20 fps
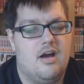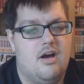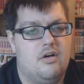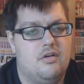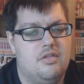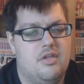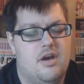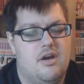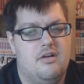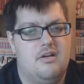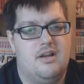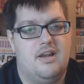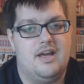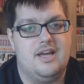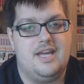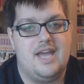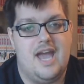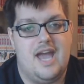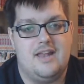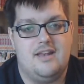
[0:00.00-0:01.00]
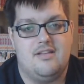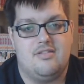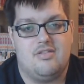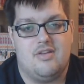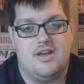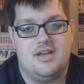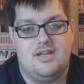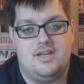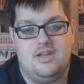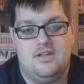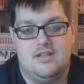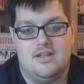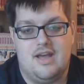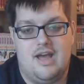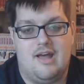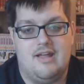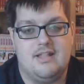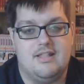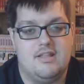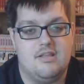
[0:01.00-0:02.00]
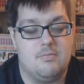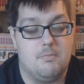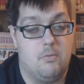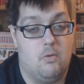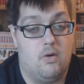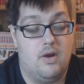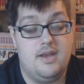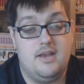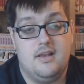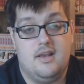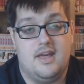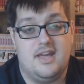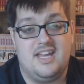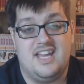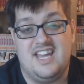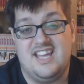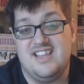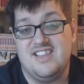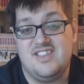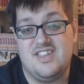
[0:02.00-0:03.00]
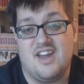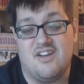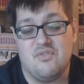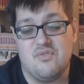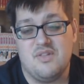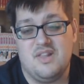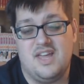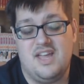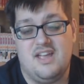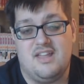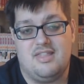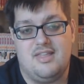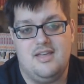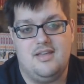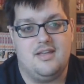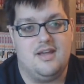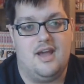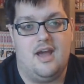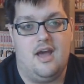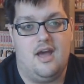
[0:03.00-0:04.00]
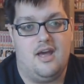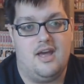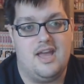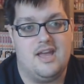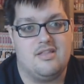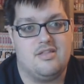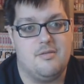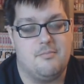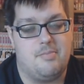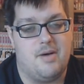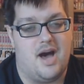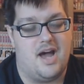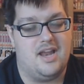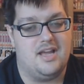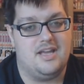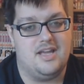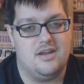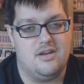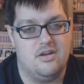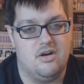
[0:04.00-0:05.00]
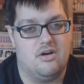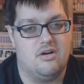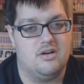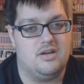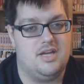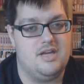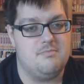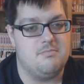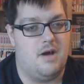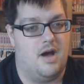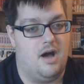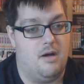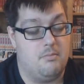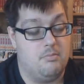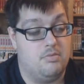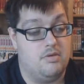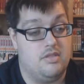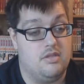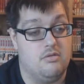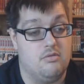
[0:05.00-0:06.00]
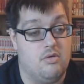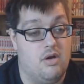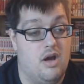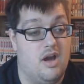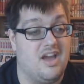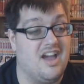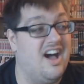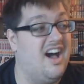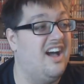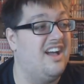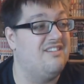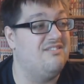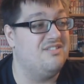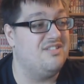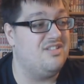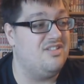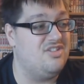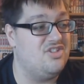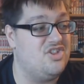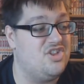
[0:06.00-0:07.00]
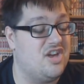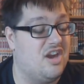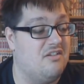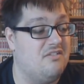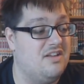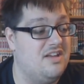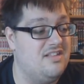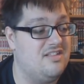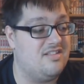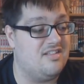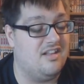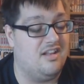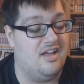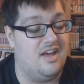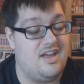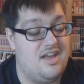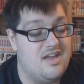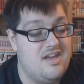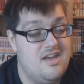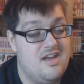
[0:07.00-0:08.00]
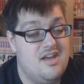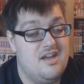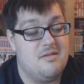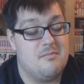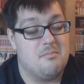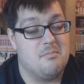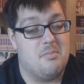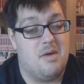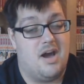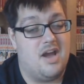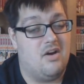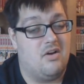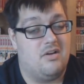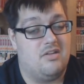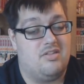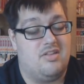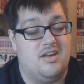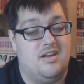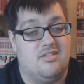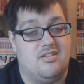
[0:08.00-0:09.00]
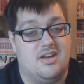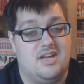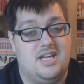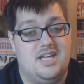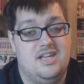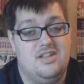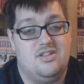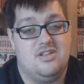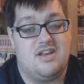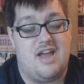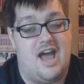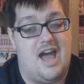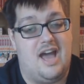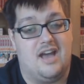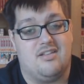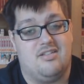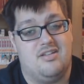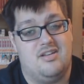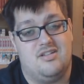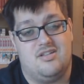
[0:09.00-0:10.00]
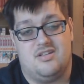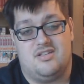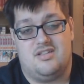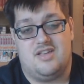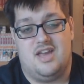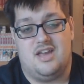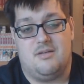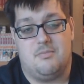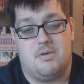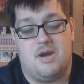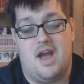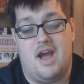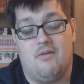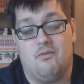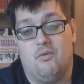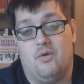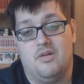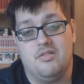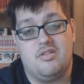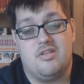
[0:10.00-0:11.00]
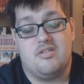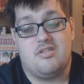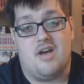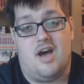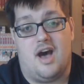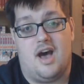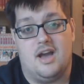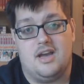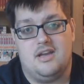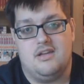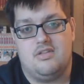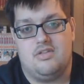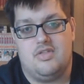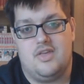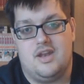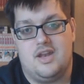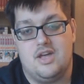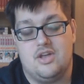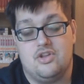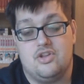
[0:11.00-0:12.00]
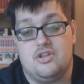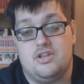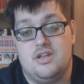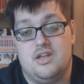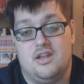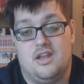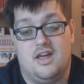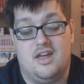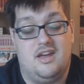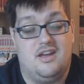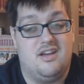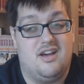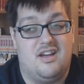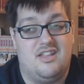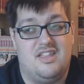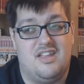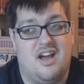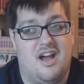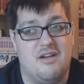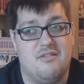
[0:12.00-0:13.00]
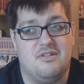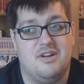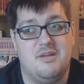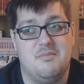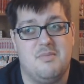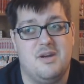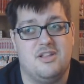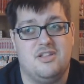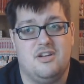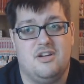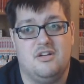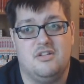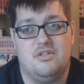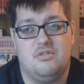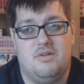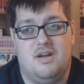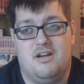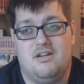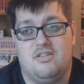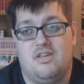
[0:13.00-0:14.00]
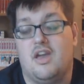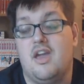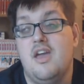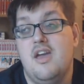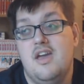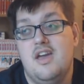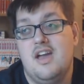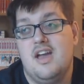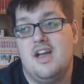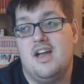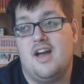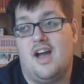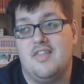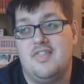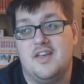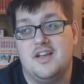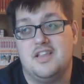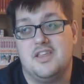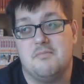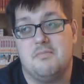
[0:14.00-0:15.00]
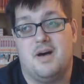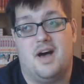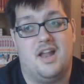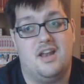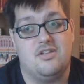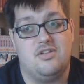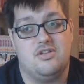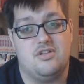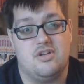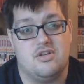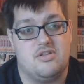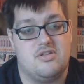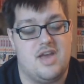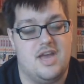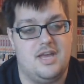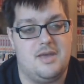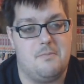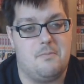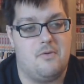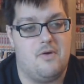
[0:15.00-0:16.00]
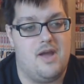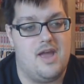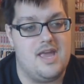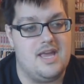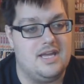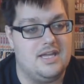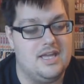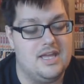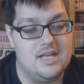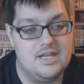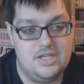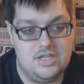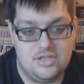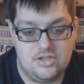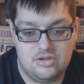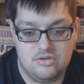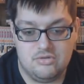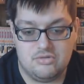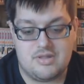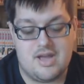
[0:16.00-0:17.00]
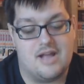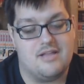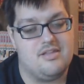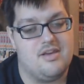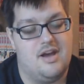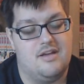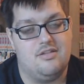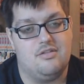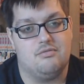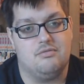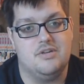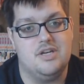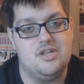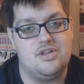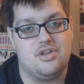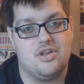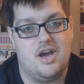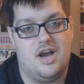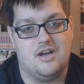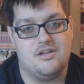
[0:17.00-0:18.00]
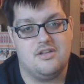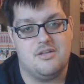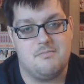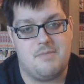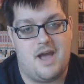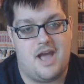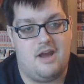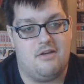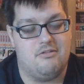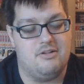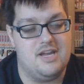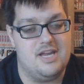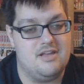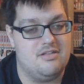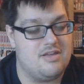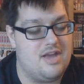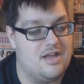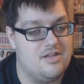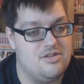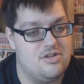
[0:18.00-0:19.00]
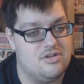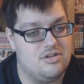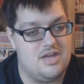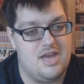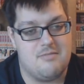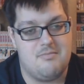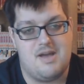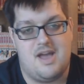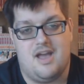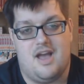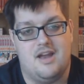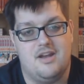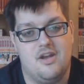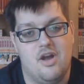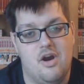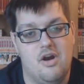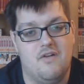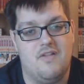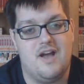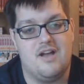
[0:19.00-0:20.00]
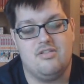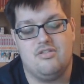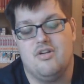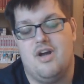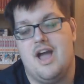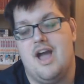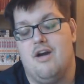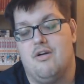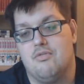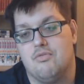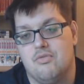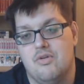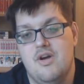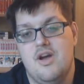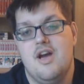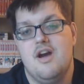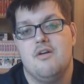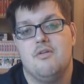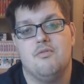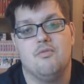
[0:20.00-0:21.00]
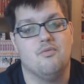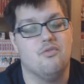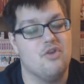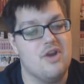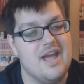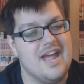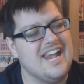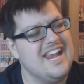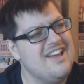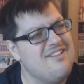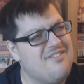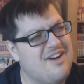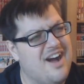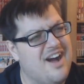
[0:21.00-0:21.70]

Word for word: although, again, it's like, at this point, like, generally, if he, uh, if Tabata cannot keep up with the work, I would generally, like, my honest thing is, like, he should actually just take a break. Once this arc is finished, like, I, I already mentioned on Twitter, I was like, I think Tabata should just take a break, use that time to recharge the batteries, and just get back. I know that's not how really